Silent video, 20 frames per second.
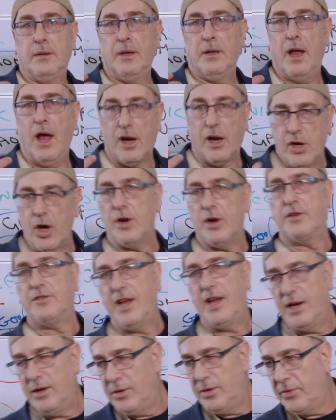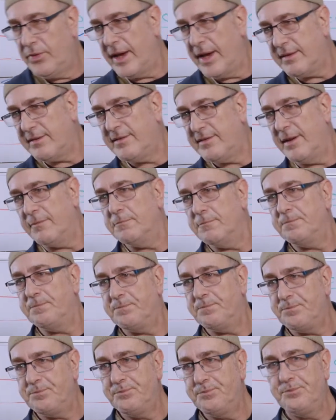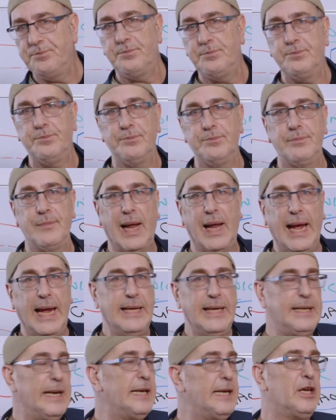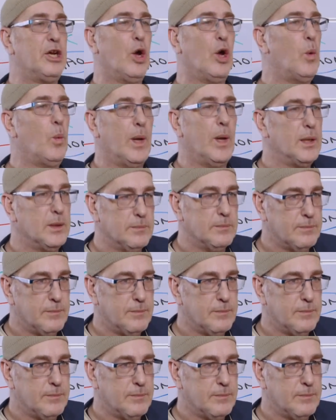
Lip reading: I've got to tell you that it didn't go well.